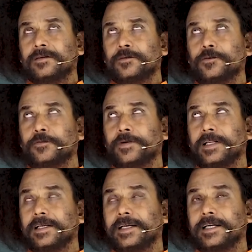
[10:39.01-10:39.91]
who
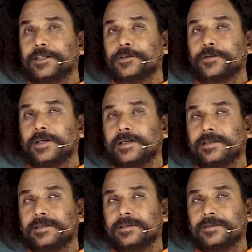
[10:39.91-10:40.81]
feel great
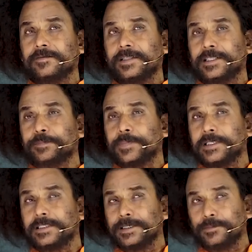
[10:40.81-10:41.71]
joy when they
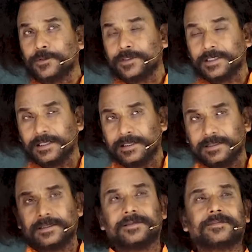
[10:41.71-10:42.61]
perceive those children.